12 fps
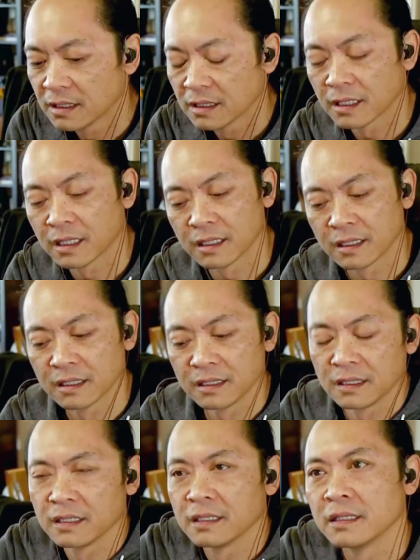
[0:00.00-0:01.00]
Yeah.
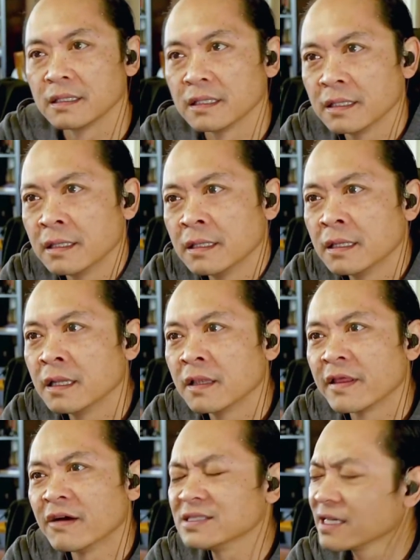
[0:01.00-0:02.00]

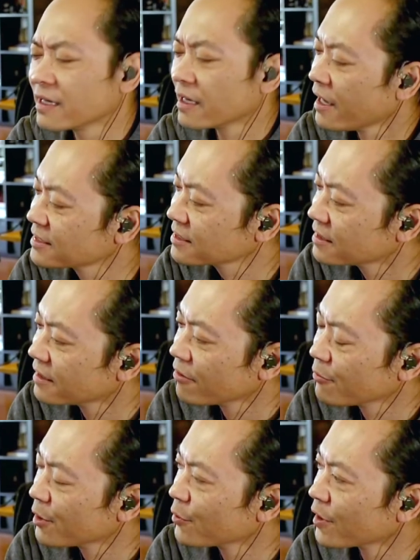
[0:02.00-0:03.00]
That was good. Actually, I
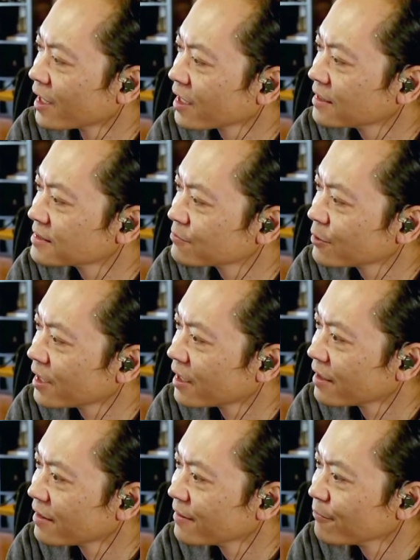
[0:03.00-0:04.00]
remember that because
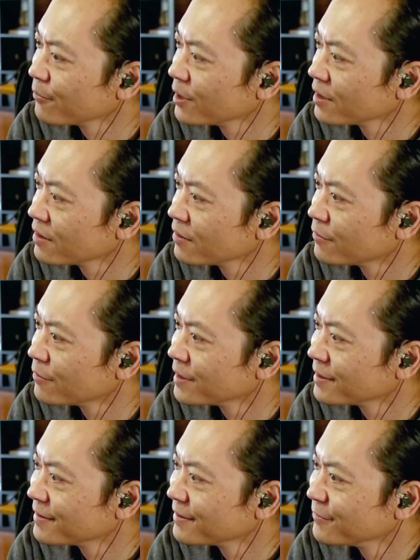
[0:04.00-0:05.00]
me and
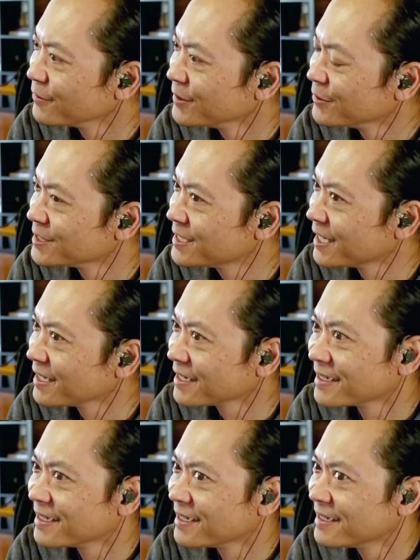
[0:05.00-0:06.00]
you, we would
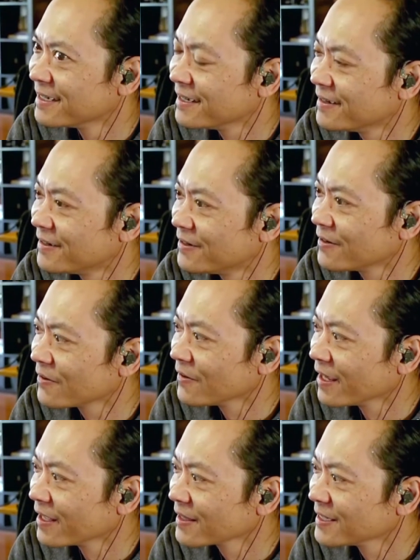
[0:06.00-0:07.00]
take Uncle
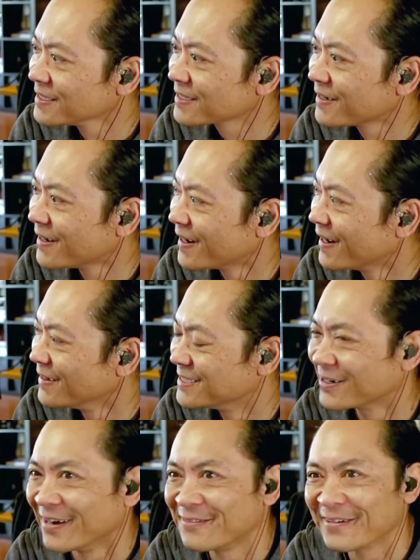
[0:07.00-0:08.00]
Anthony's car and
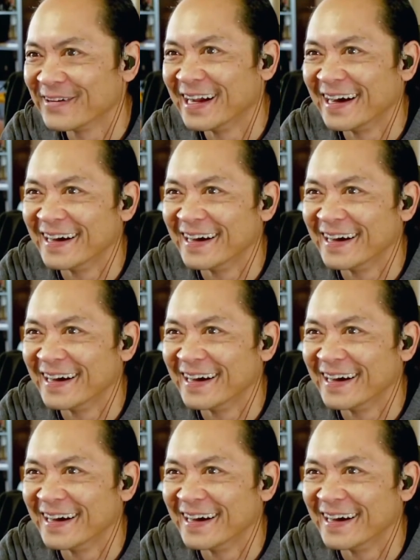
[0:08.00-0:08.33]
drive around.